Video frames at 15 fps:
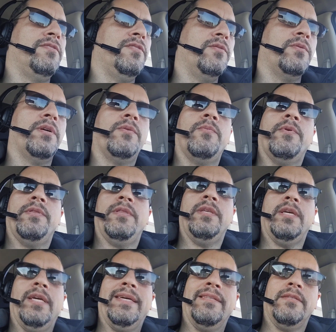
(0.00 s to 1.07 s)
do it with
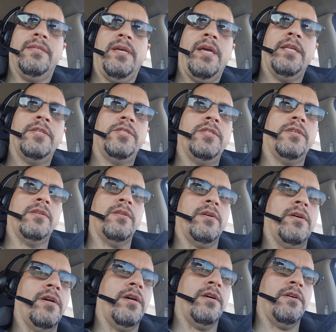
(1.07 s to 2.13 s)
the intention
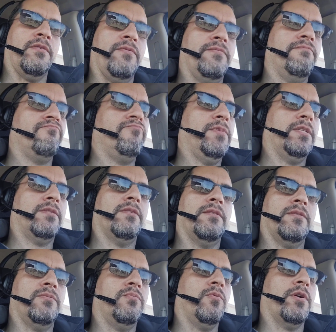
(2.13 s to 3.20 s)
of this
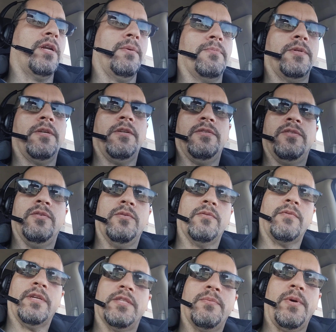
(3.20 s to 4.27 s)
is what I'm going to do the
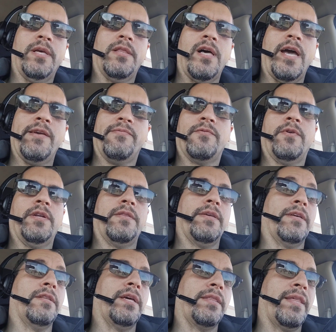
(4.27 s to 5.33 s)
rest of my life or
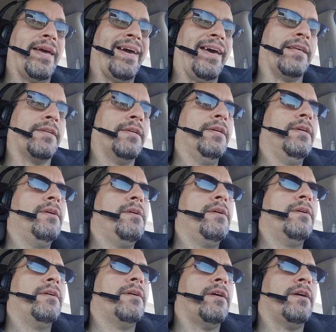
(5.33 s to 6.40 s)
anything like that.
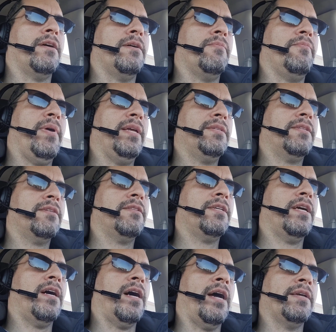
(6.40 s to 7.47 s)

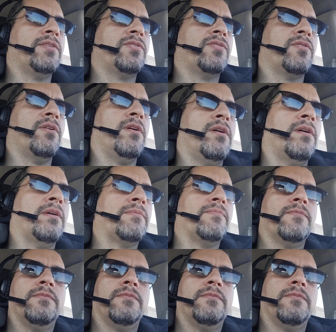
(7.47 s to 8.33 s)
Basically, I saw,